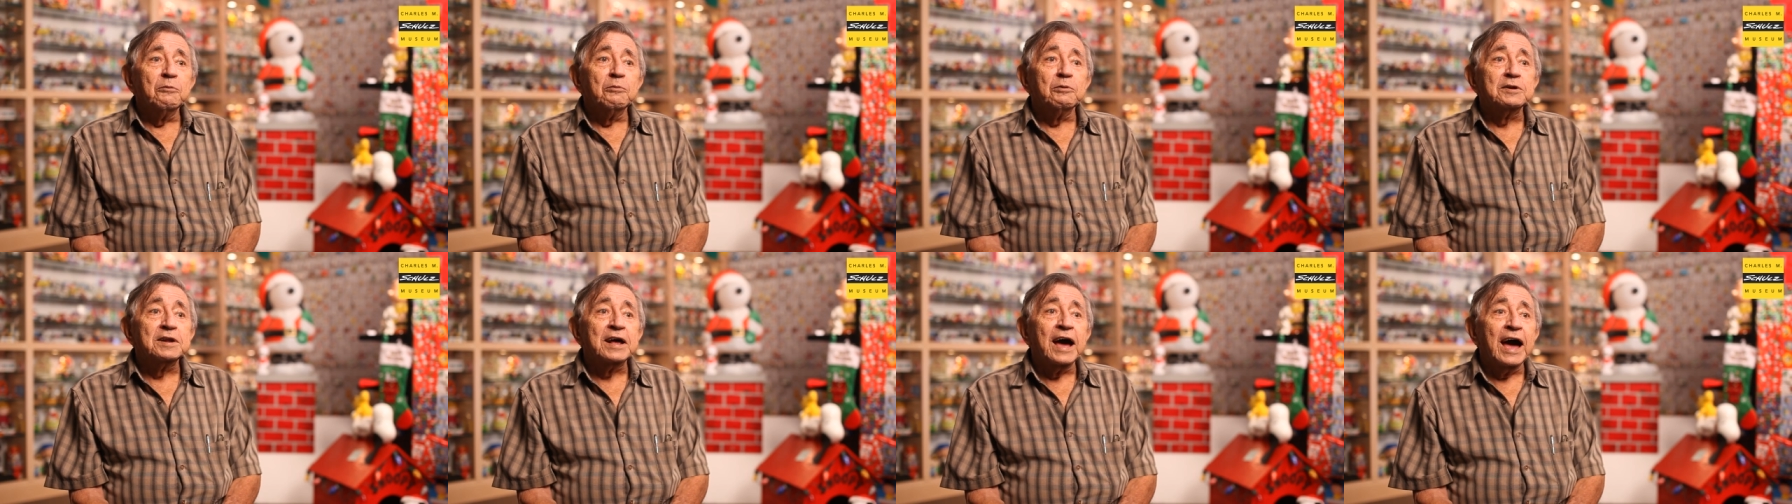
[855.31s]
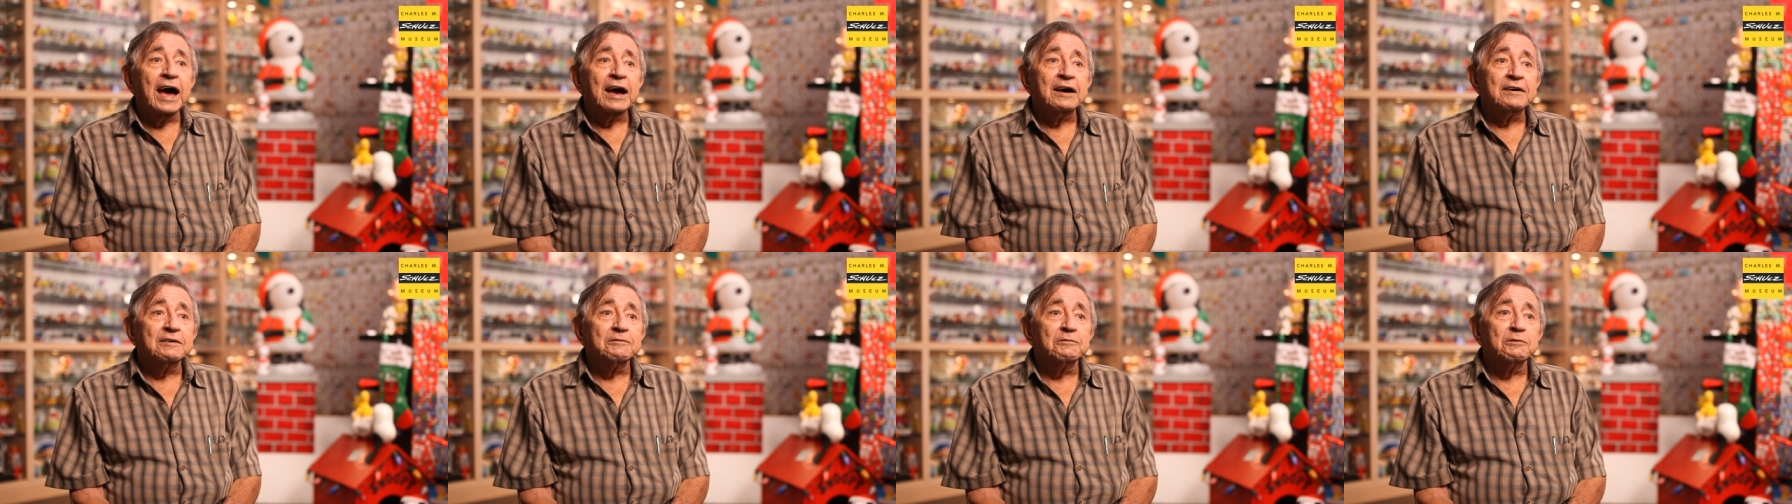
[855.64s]
would
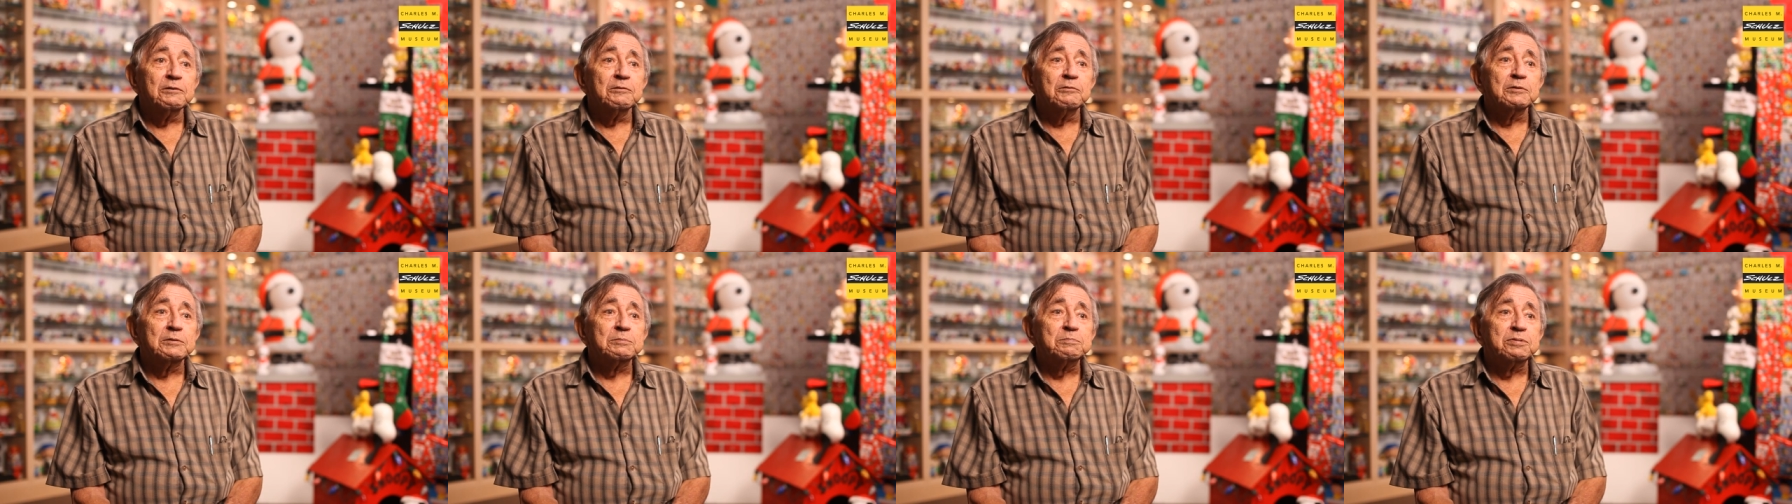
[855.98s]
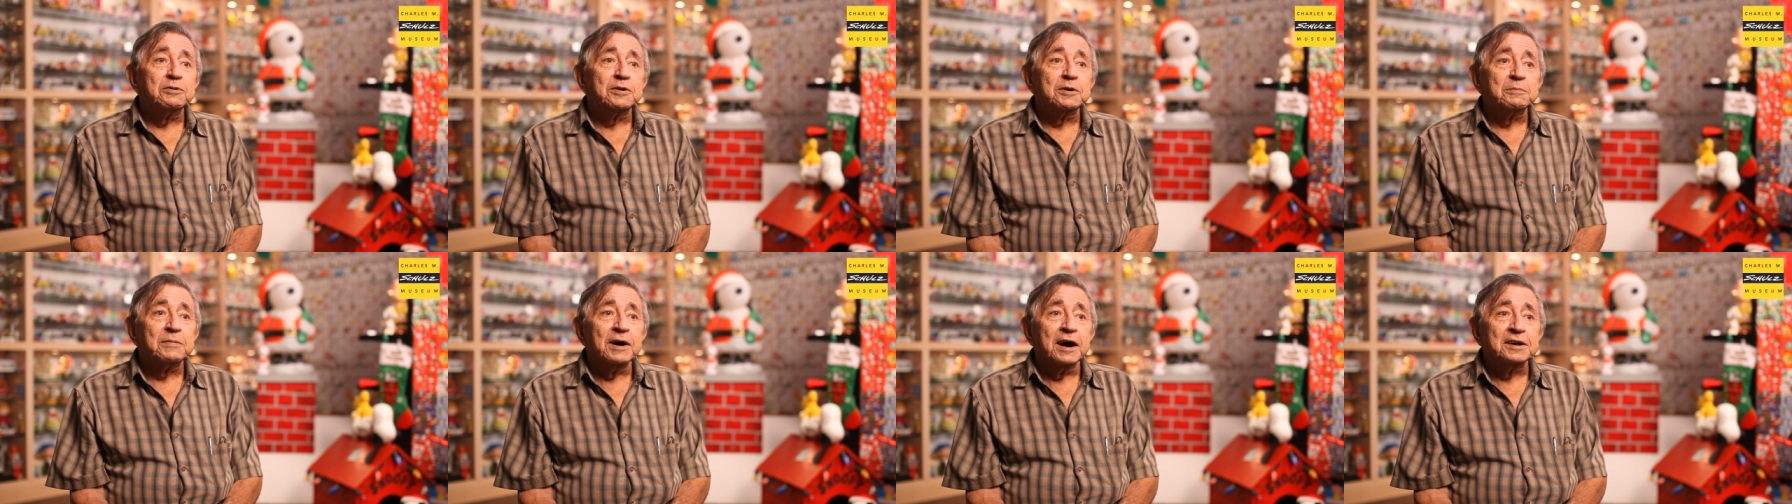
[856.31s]
have would
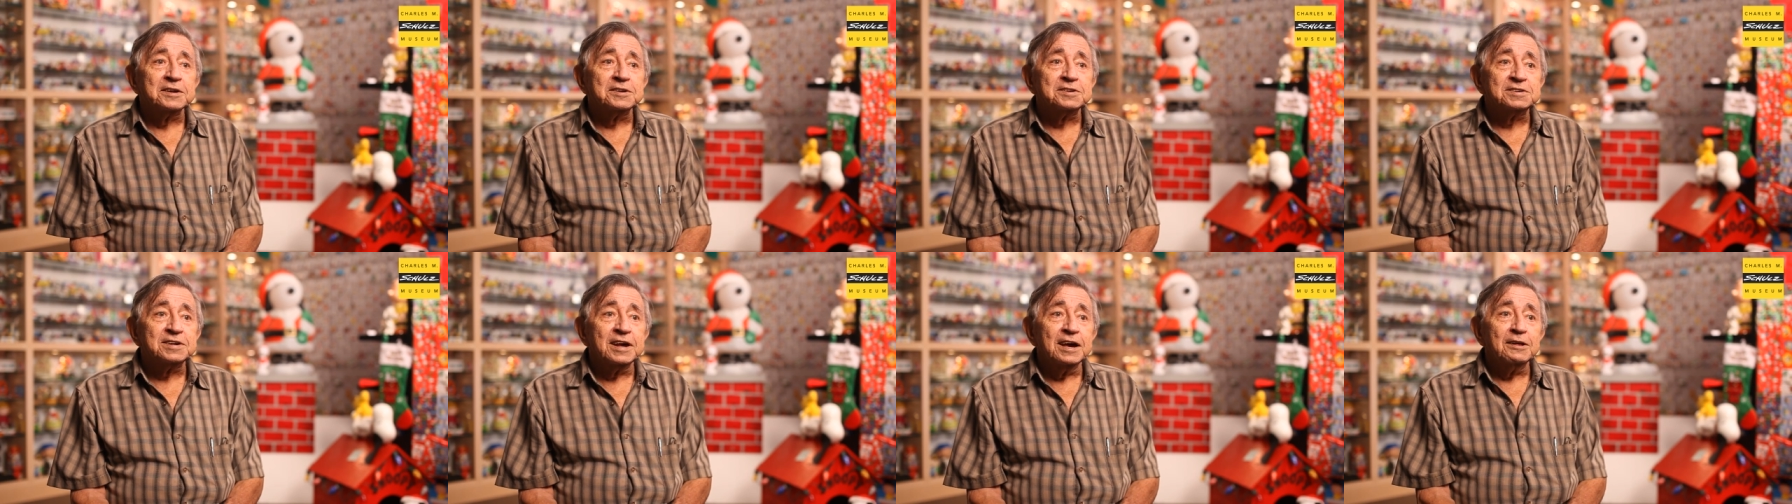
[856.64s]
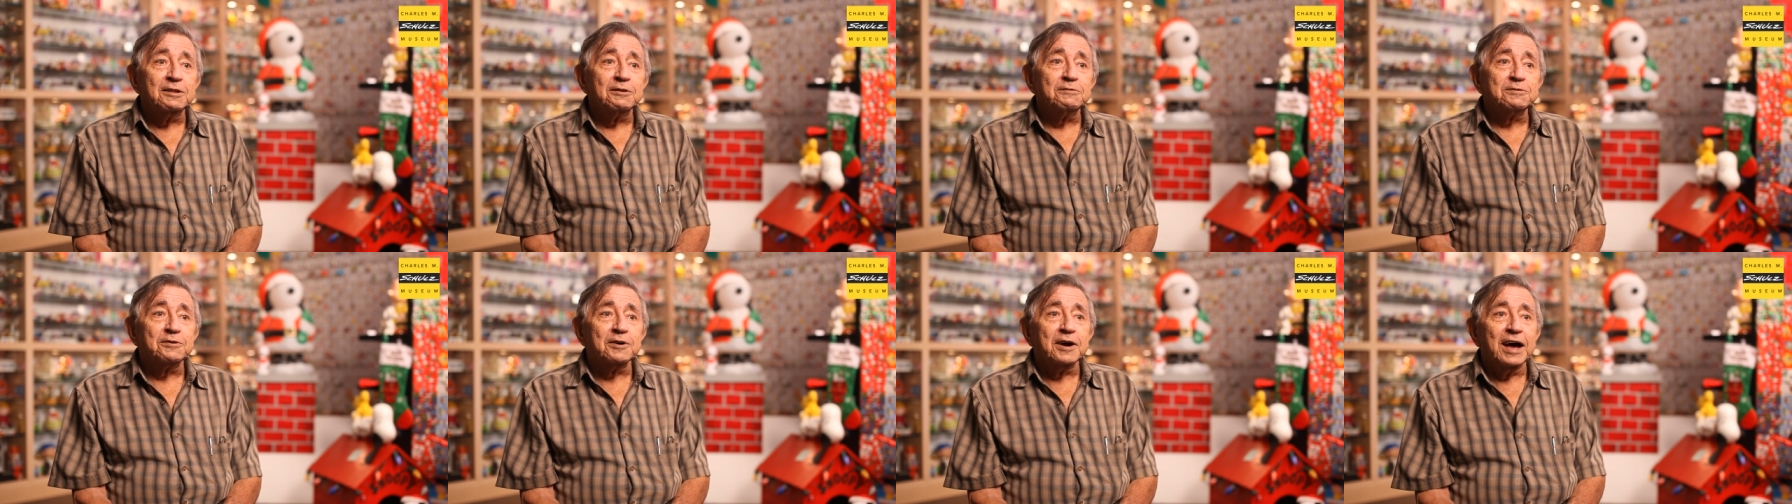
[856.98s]
put them on
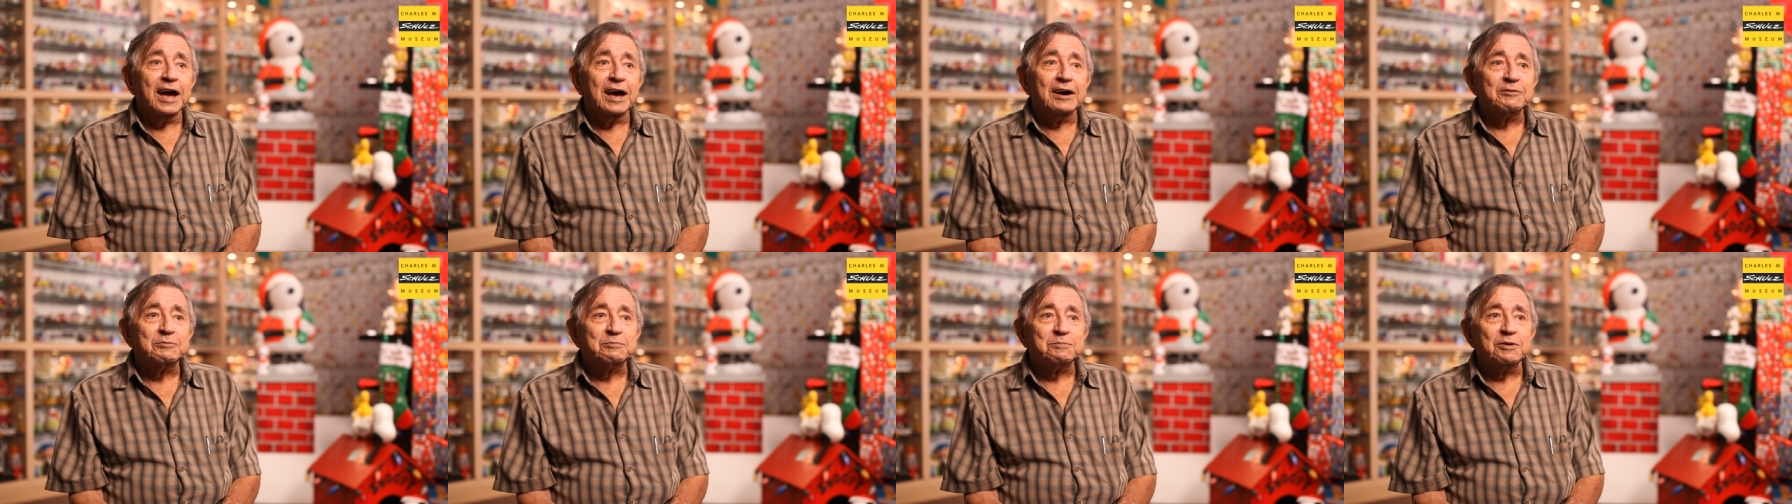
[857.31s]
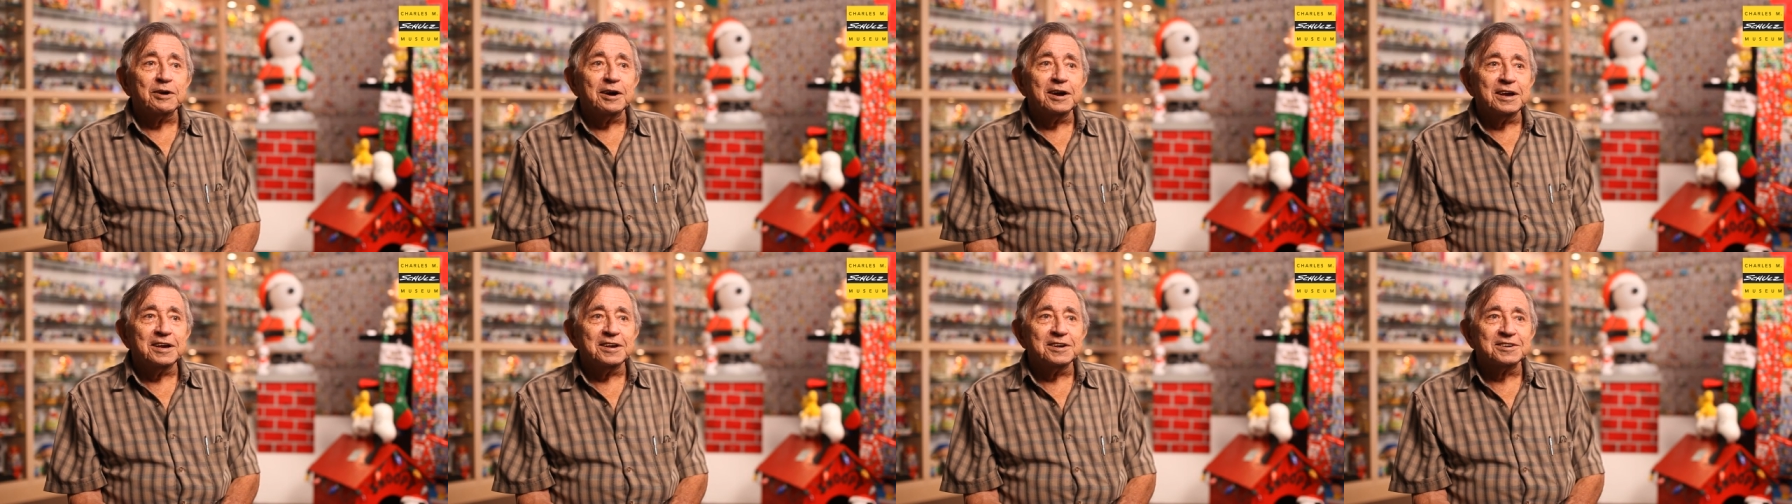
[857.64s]
sale for half
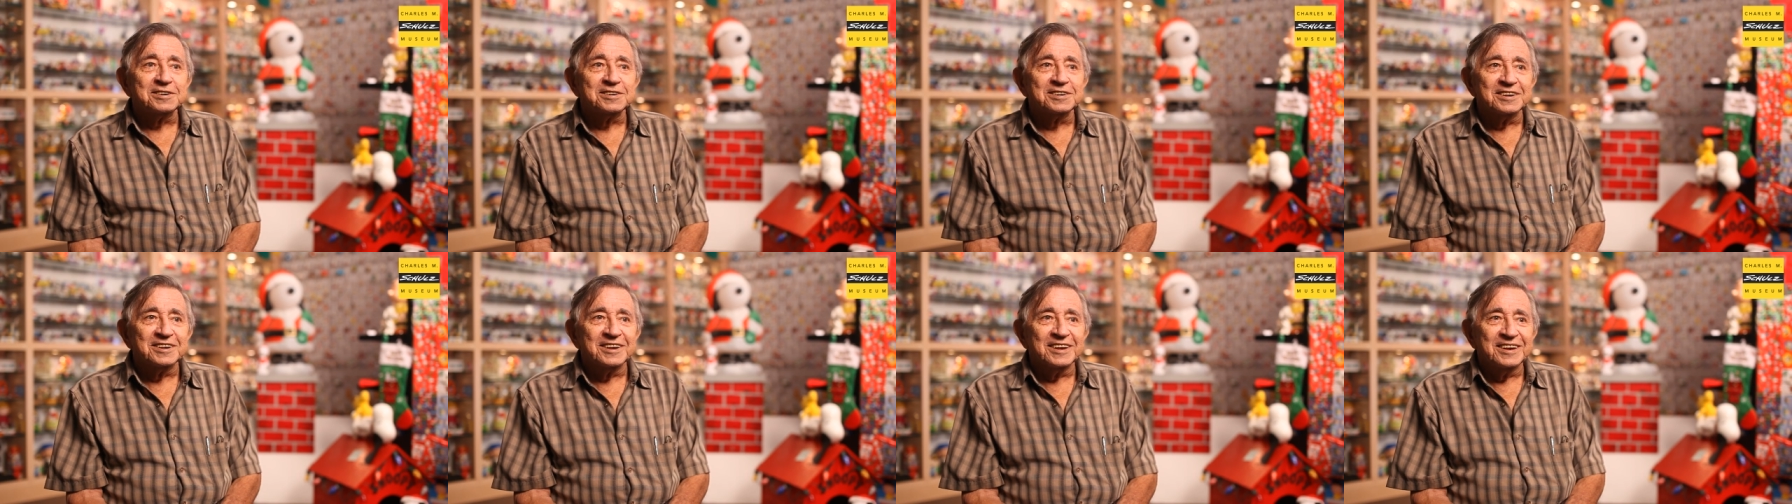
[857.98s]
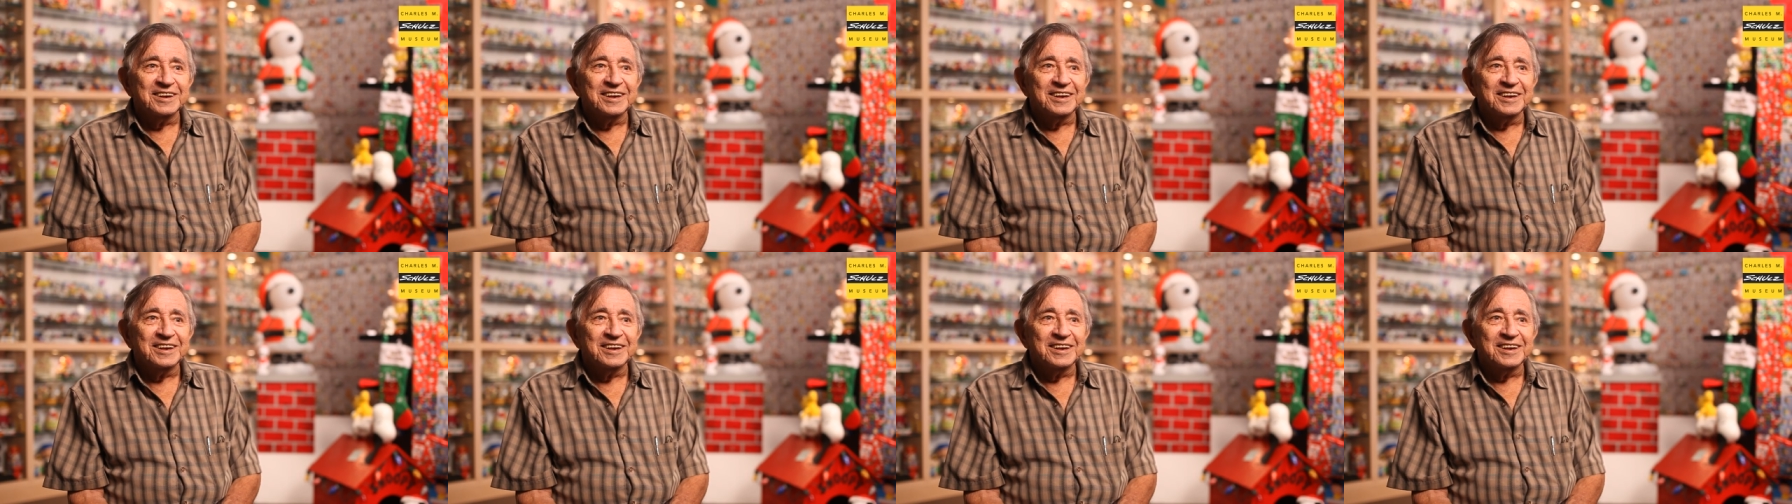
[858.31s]
price,